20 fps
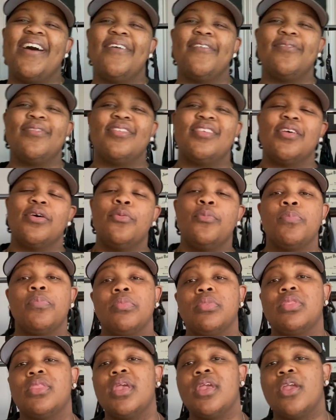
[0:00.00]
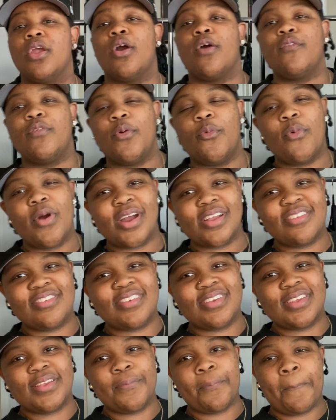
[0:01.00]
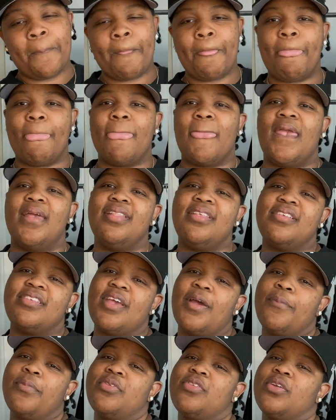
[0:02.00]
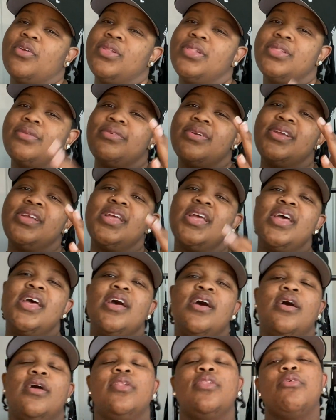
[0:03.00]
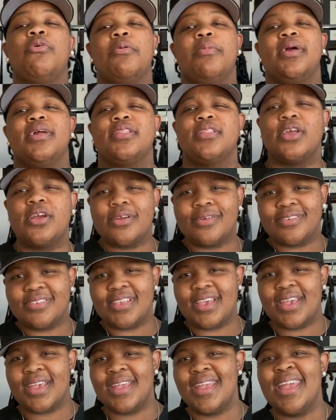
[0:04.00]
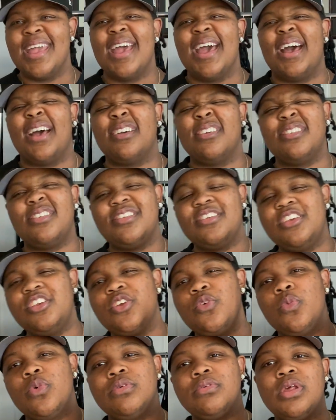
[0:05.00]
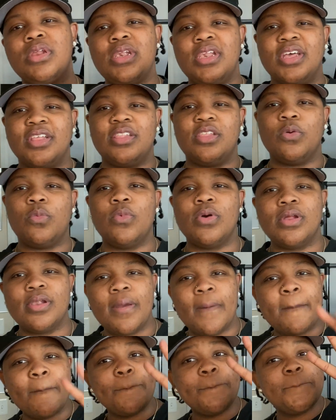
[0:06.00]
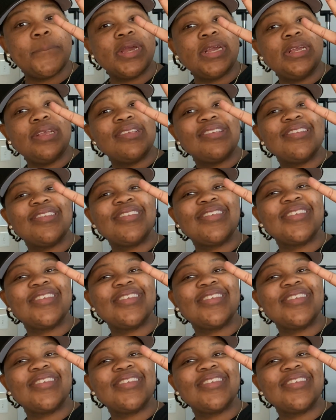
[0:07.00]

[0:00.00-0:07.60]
So thank y'all for watching this episode 3 of Throwback Thursday. I'll see you on another one. Peace.